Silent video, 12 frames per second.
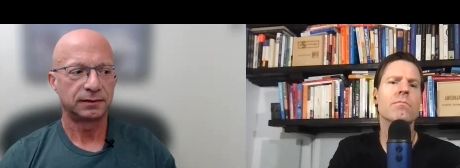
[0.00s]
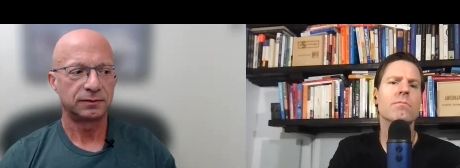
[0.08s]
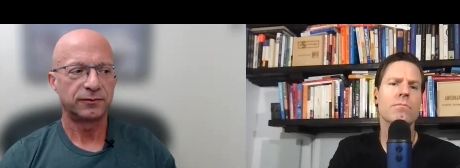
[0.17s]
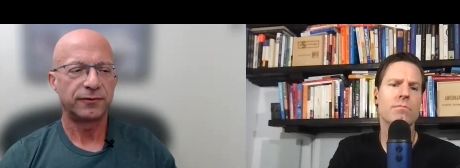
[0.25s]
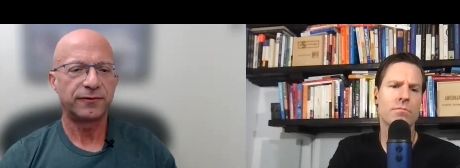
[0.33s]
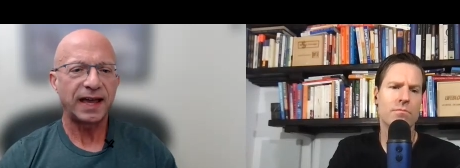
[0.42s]

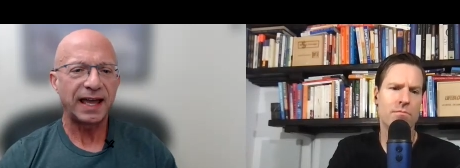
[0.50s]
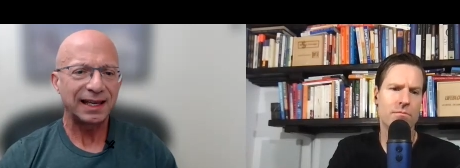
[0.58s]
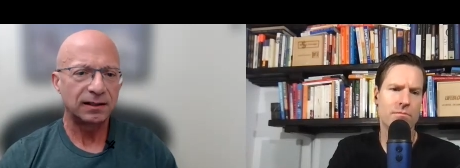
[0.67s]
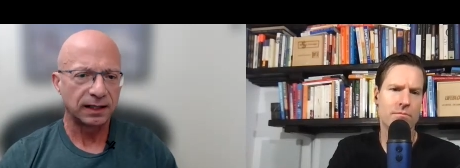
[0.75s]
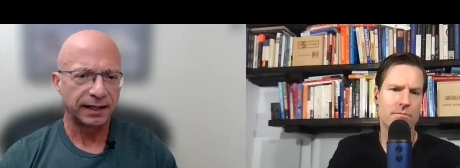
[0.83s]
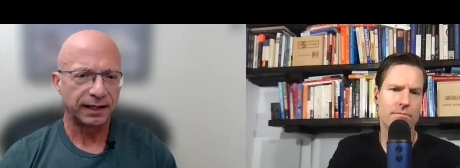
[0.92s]

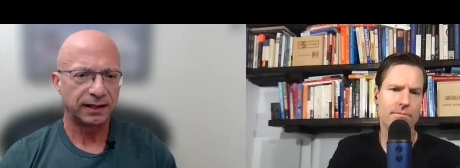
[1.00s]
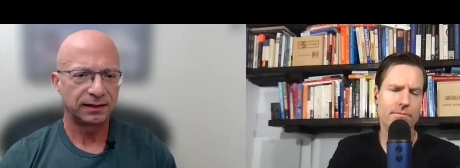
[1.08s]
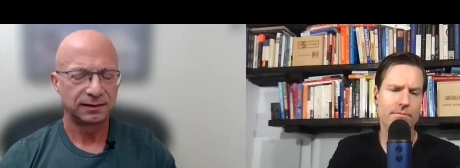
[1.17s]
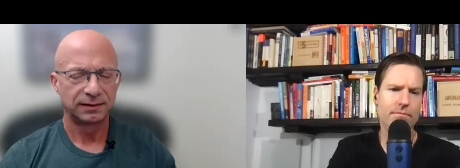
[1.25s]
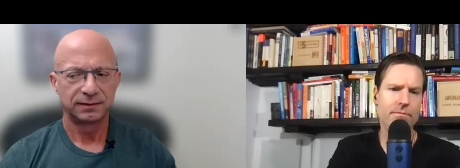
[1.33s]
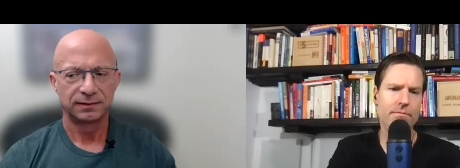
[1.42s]
Speaker 1: vaguely,
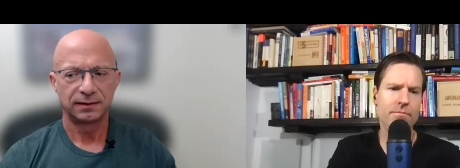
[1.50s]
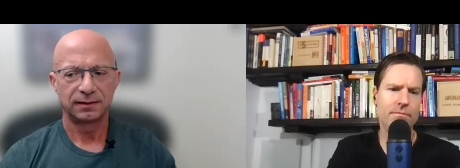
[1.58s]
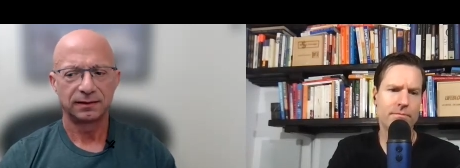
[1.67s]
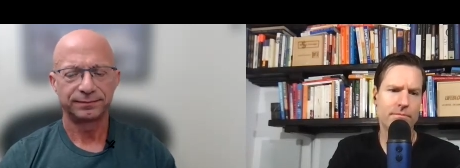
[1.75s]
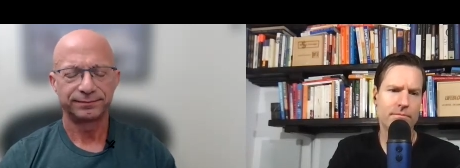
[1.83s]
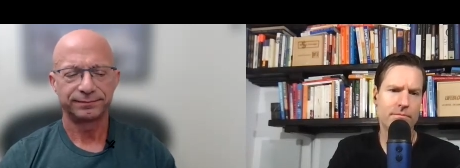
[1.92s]

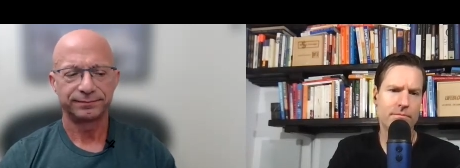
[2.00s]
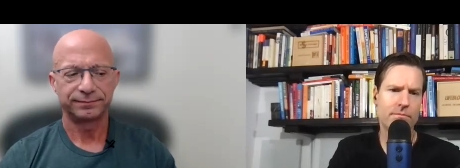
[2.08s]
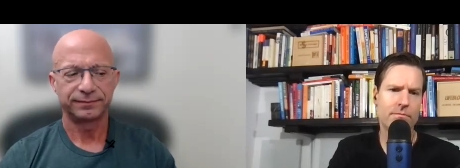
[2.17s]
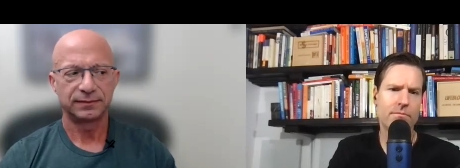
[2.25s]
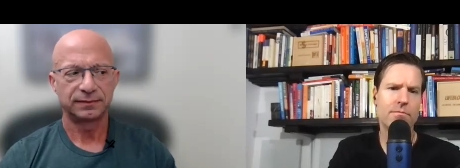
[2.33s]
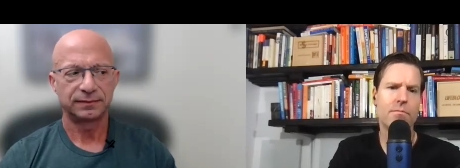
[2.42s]

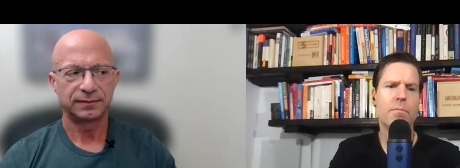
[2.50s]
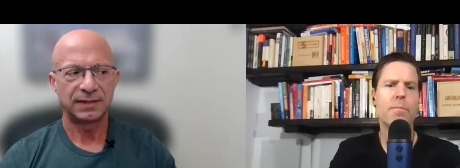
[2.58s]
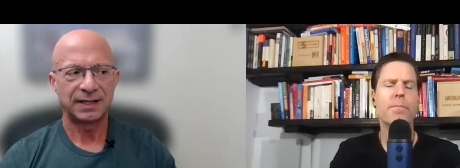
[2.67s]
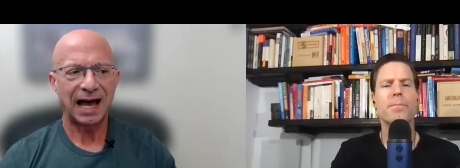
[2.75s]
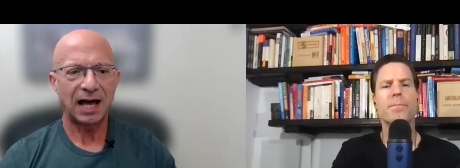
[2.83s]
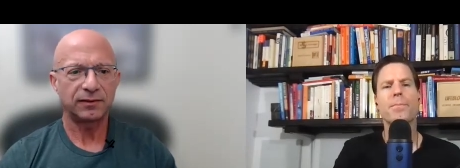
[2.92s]

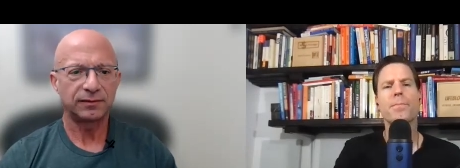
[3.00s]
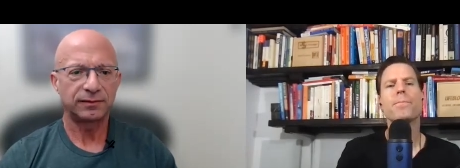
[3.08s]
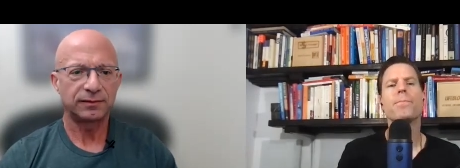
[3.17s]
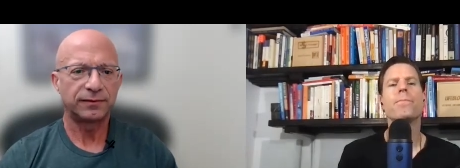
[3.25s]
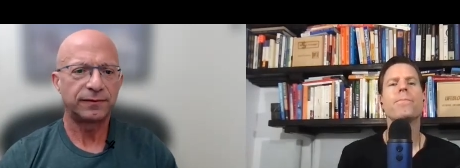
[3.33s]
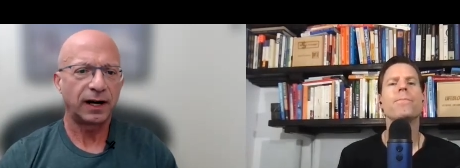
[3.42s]
not
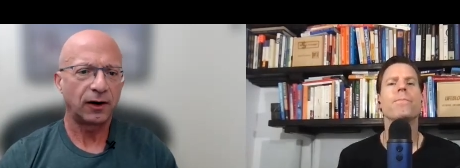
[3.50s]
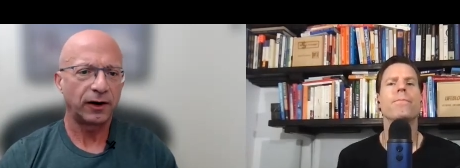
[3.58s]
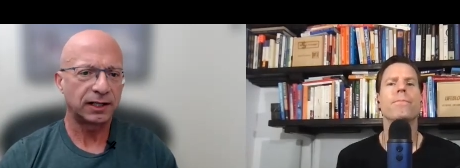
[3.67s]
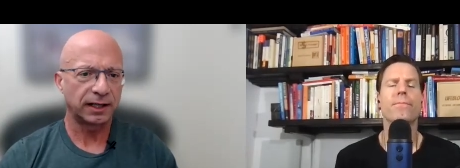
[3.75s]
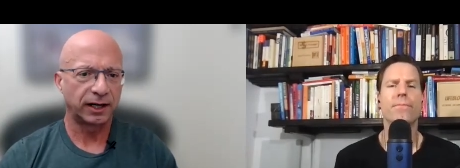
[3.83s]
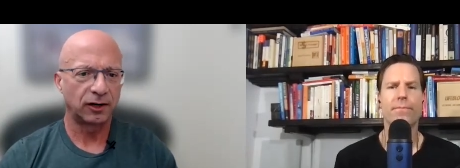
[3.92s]
very
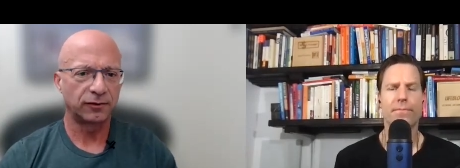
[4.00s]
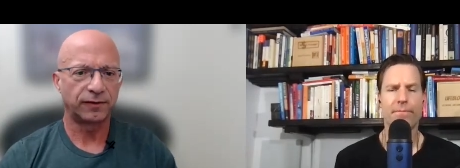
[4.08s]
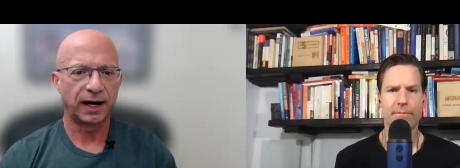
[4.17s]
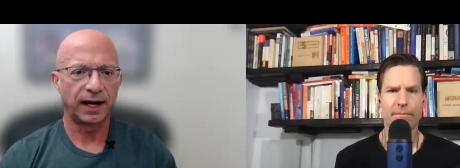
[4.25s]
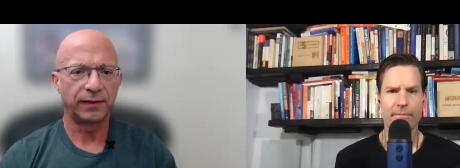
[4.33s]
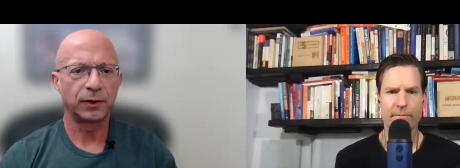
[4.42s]

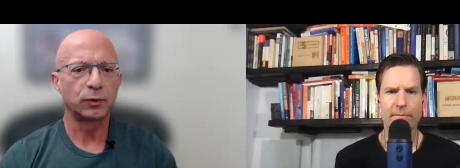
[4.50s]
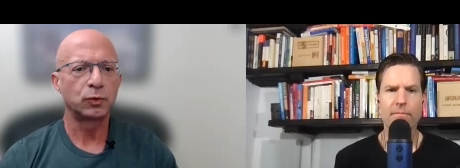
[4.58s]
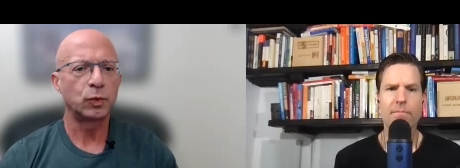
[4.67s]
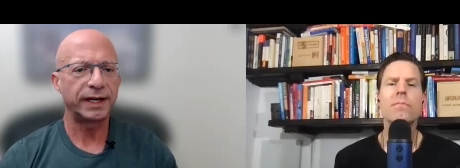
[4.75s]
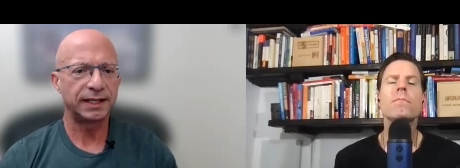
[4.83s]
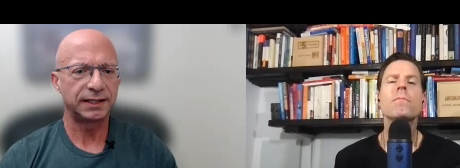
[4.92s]
clarified the
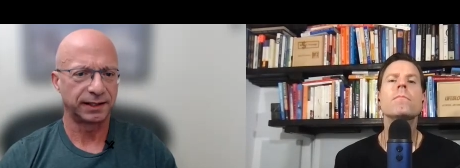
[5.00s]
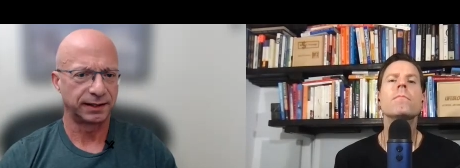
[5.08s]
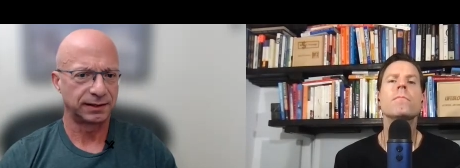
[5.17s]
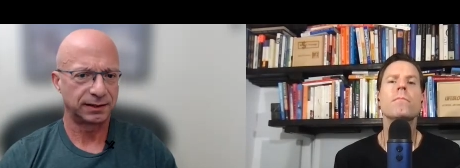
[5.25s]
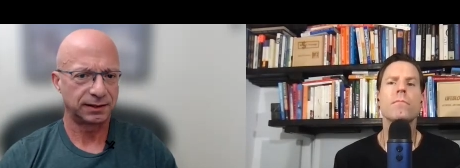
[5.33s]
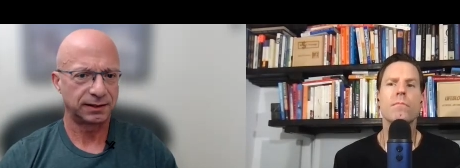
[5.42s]

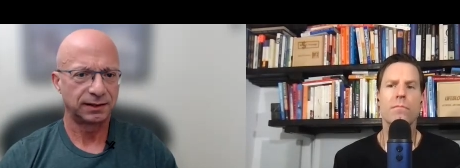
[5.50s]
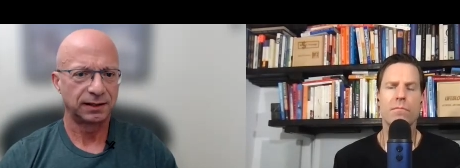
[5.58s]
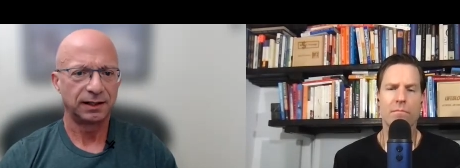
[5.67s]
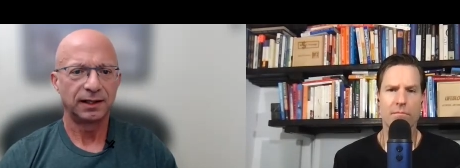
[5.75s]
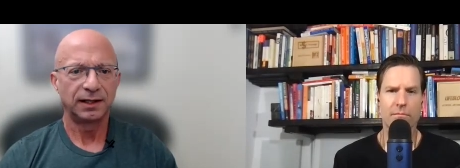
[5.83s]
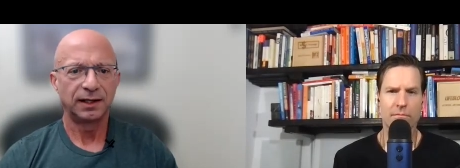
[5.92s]
reasons
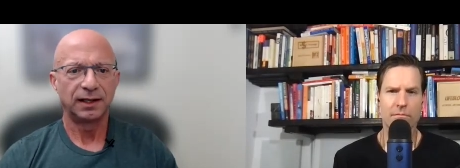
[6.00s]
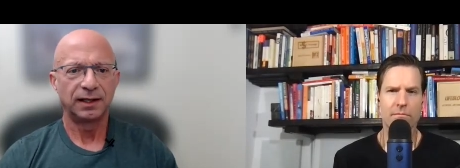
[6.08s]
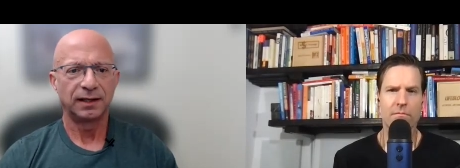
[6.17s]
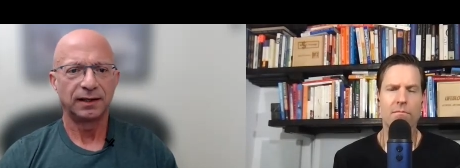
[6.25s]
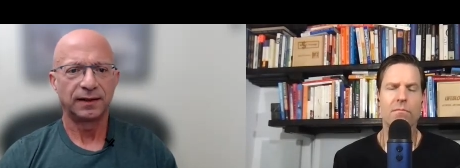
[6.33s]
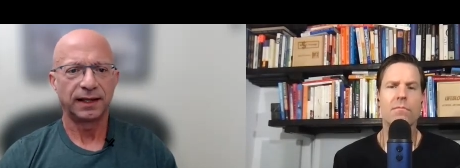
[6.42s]

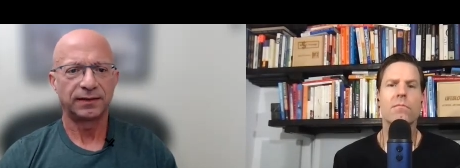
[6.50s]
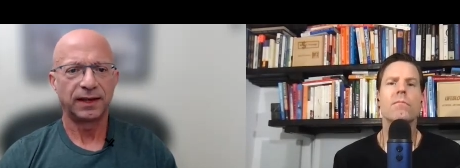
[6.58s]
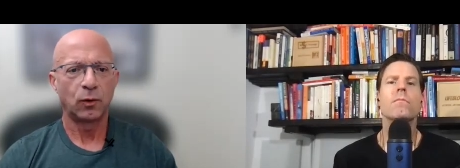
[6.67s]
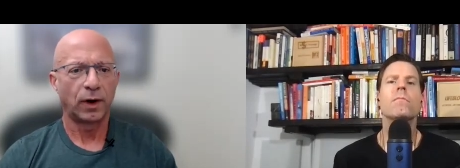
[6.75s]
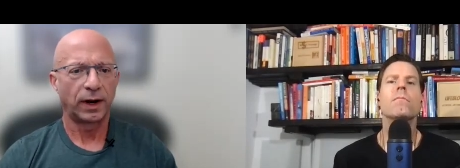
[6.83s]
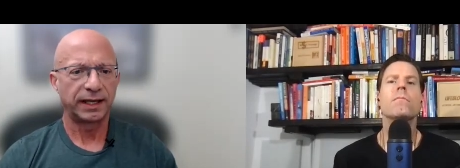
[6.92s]
that they
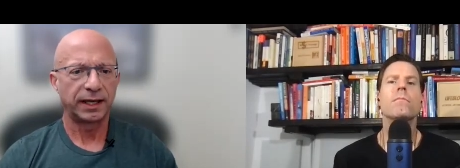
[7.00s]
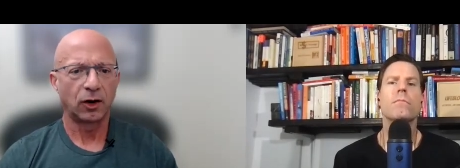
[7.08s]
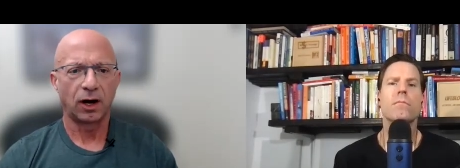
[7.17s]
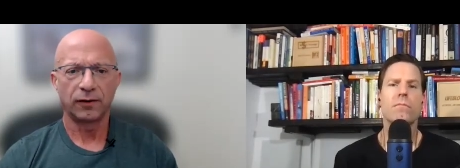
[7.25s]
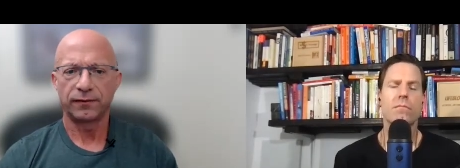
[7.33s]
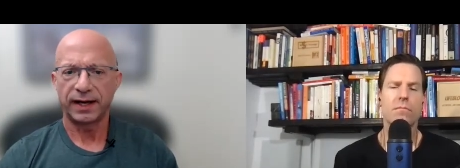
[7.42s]
want to get
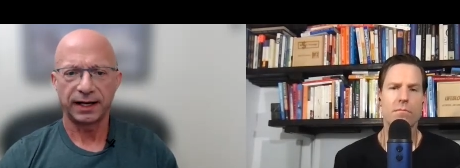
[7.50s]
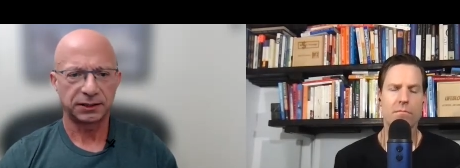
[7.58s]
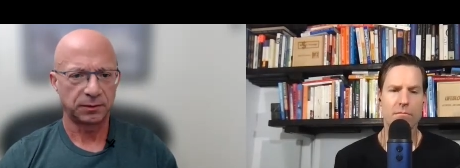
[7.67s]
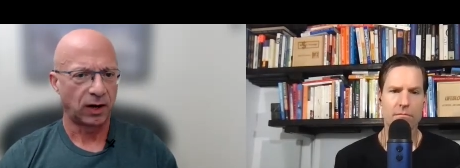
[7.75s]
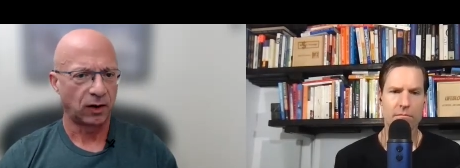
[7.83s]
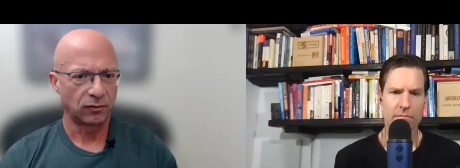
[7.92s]
off X
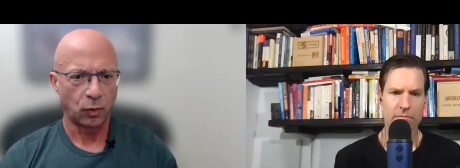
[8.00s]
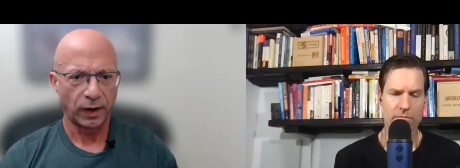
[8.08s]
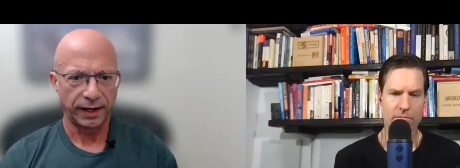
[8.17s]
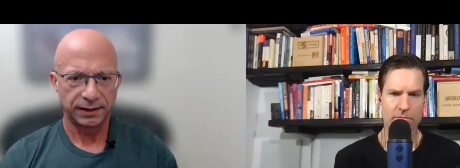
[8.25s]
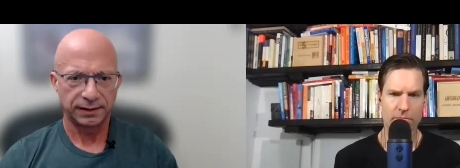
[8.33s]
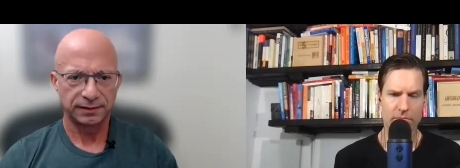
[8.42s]
amount of
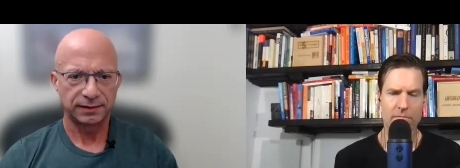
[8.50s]
weight.